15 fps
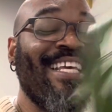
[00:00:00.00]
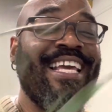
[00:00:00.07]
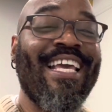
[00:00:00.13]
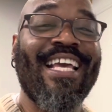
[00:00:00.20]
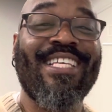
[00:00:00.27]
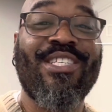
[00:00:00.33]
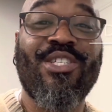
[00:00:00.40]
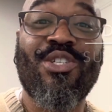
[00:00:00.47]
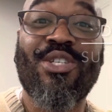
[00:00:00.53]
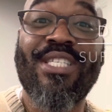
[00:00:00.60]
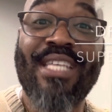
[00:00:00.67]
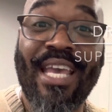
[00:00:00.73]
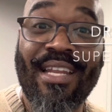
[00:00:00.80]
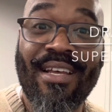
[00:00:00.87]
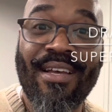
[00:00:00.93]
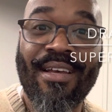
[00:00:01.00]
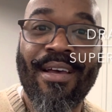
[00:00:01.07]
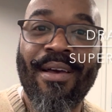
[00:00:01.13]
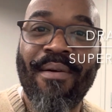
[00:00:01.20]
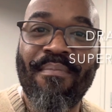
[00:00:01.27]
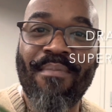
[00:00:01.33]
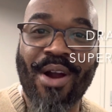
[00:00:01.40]
is a
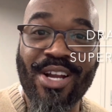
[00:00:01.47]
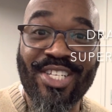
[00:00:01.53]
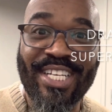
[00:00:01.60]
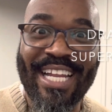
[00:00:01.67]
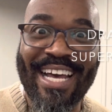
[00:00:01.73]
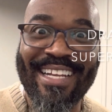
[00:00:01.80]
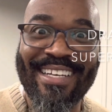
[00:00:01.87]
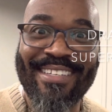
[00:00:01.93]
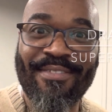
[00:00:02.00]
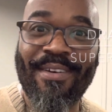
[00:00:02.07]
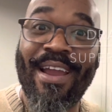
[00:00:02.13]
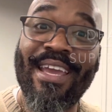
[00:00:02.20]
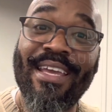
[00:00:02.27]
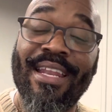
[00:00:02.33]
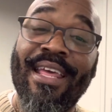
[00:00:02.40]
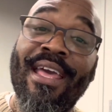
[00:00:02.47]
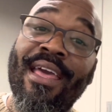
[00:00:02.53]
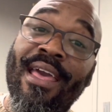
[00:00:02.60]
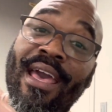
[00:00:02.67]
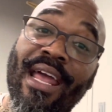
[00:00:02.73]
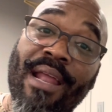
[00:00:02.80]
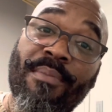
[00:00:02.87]
Dracenamarginata, right?
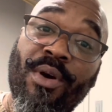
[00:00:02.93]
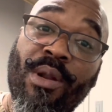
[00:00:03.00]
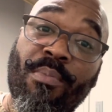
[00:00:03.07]
And I'm gonna